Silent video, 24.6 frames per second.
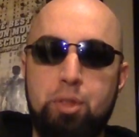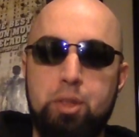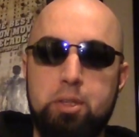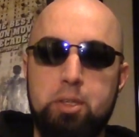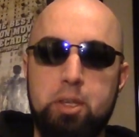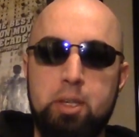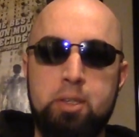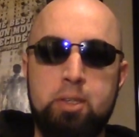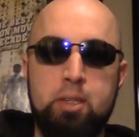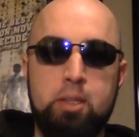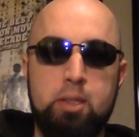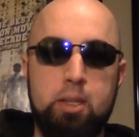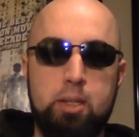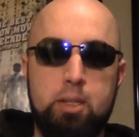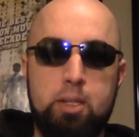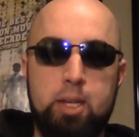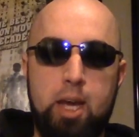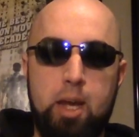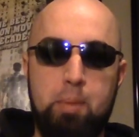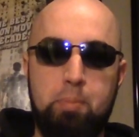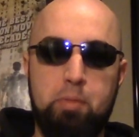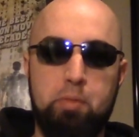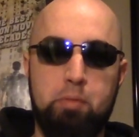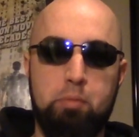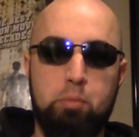this isn't the
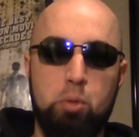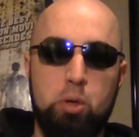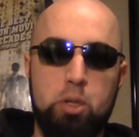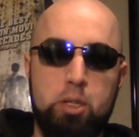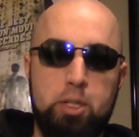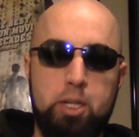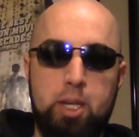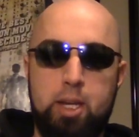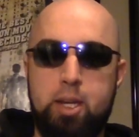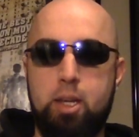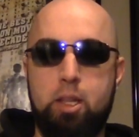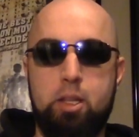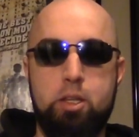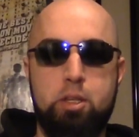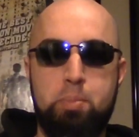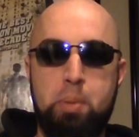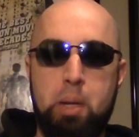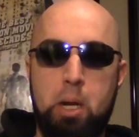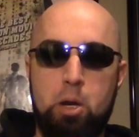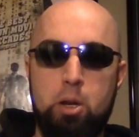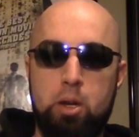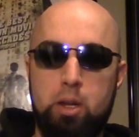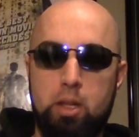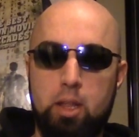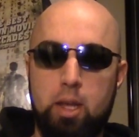type of ridiculous
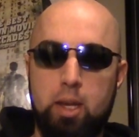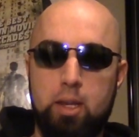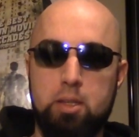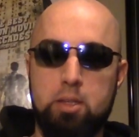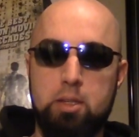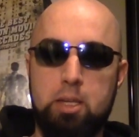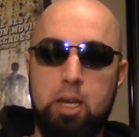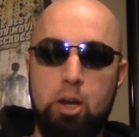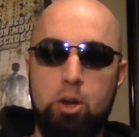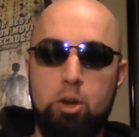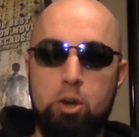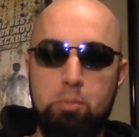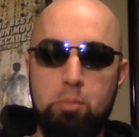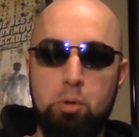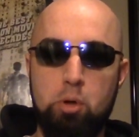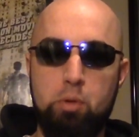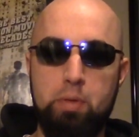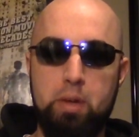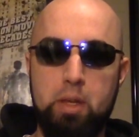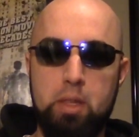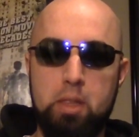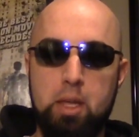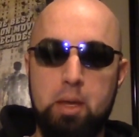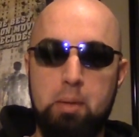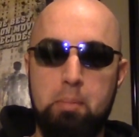parody like Scary
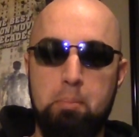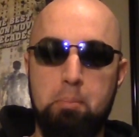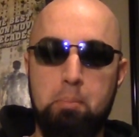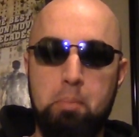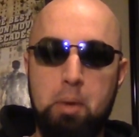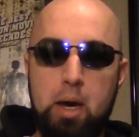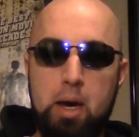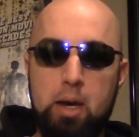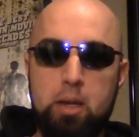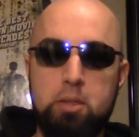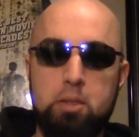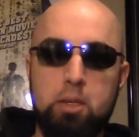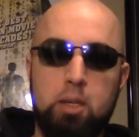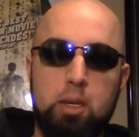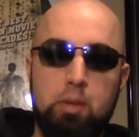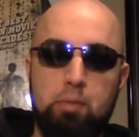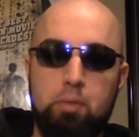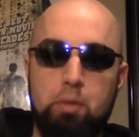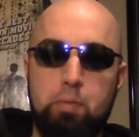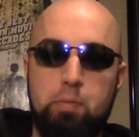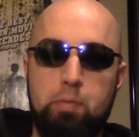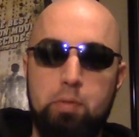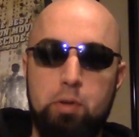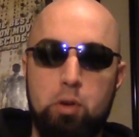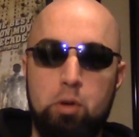Movie that mocks a
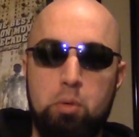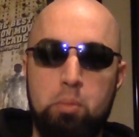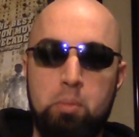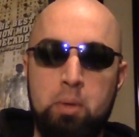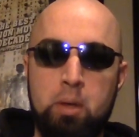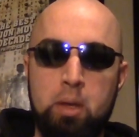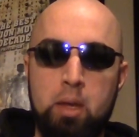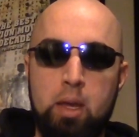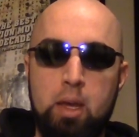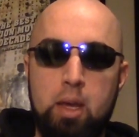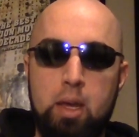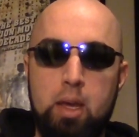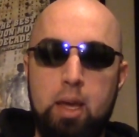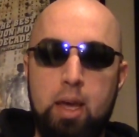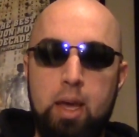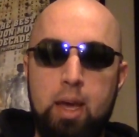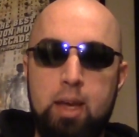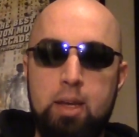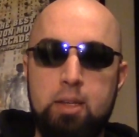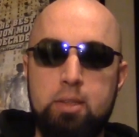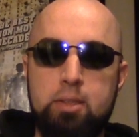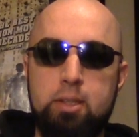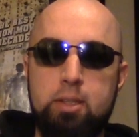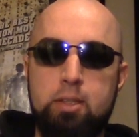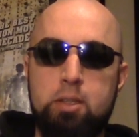given film,
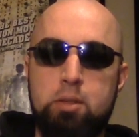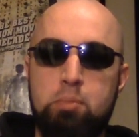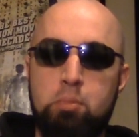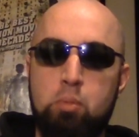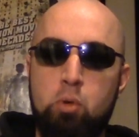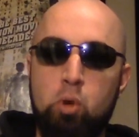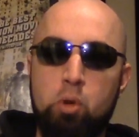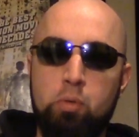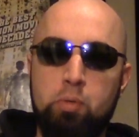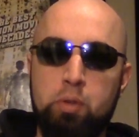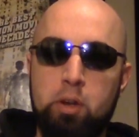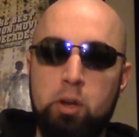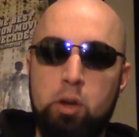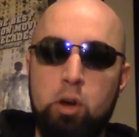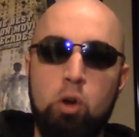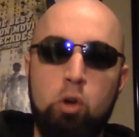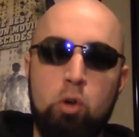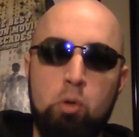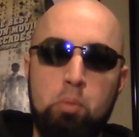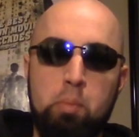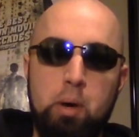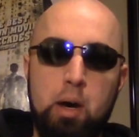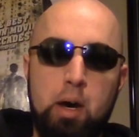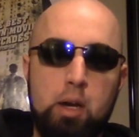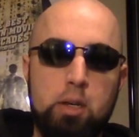as it's more of an
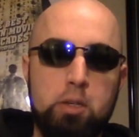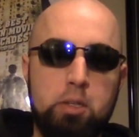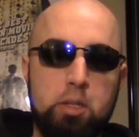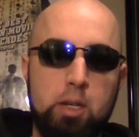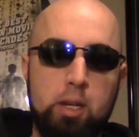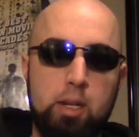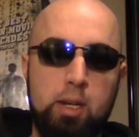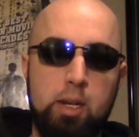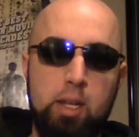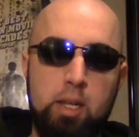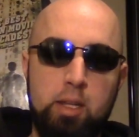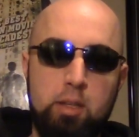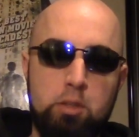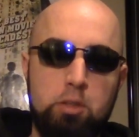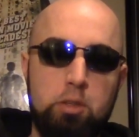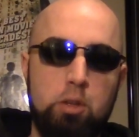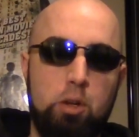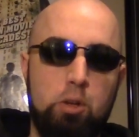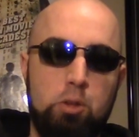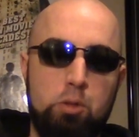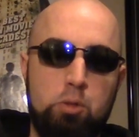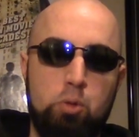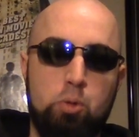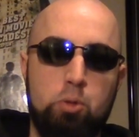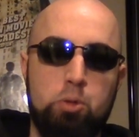homage than an
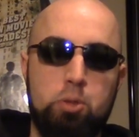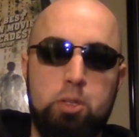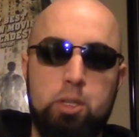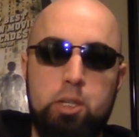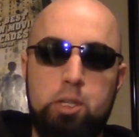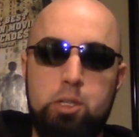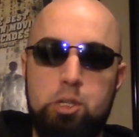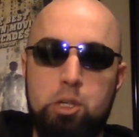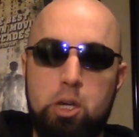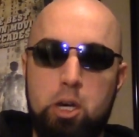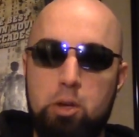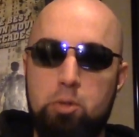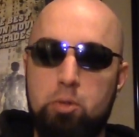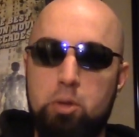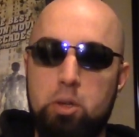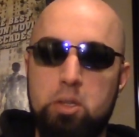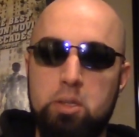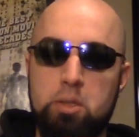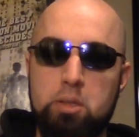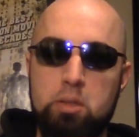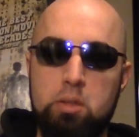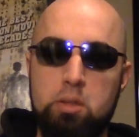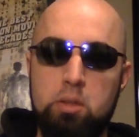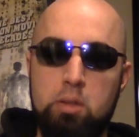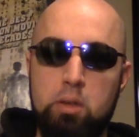insult towards these
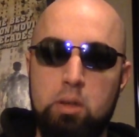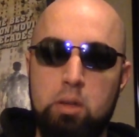genres.